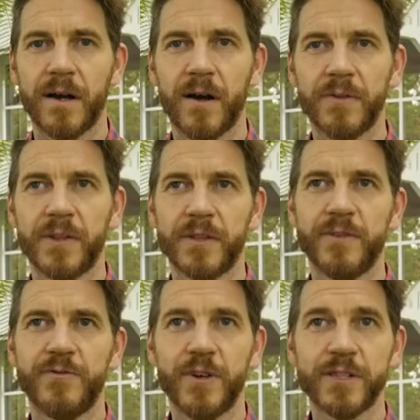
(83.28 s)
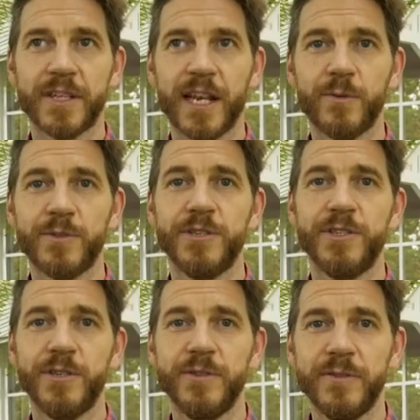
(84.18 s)
I think the first thing anyone should
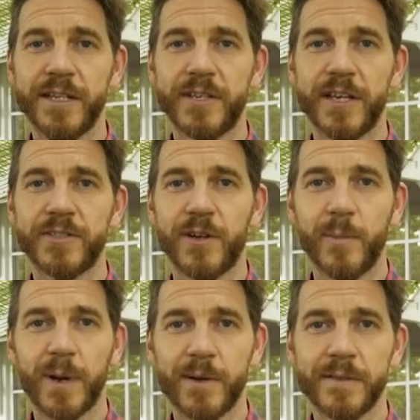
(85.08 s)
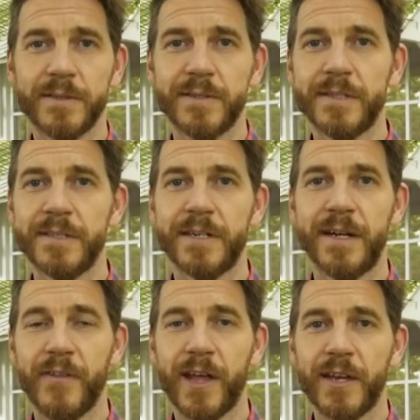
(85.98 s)
do is get solar power,
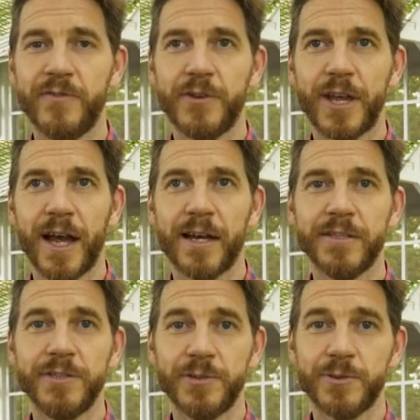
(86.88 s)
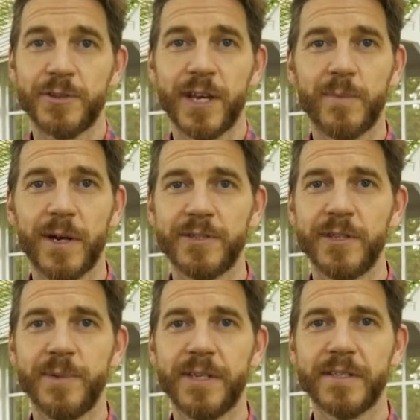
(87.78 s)
and then if you can, you should also get a
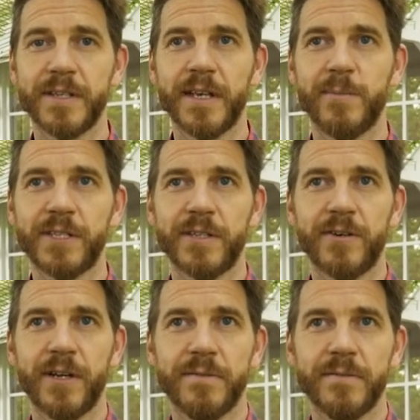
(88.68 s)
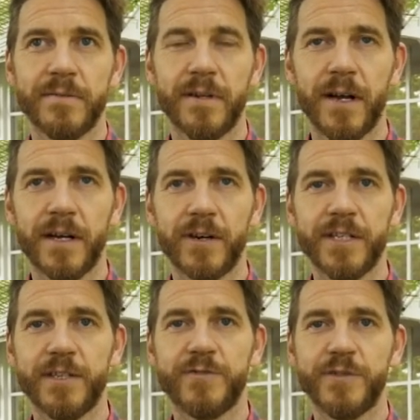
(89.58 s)
battery, because I think it makes a great
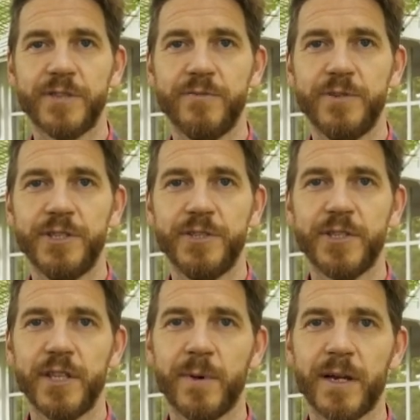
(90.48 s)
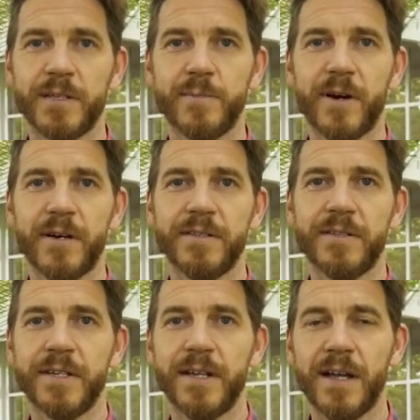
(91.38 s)
difference in reducing the amount of demand,
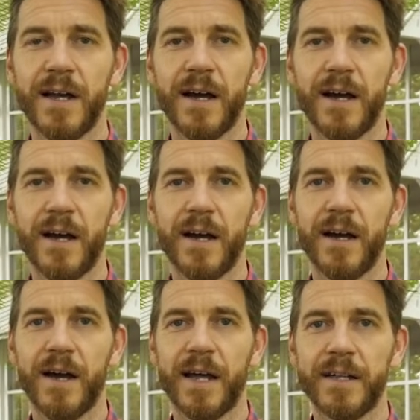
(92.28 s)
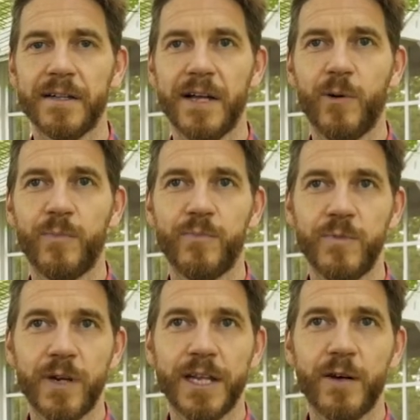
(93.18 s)
and it'll
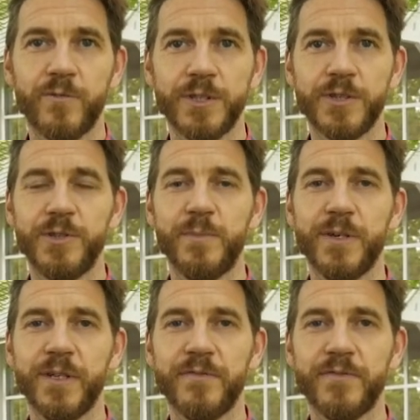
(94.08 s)
really help reduce your bill even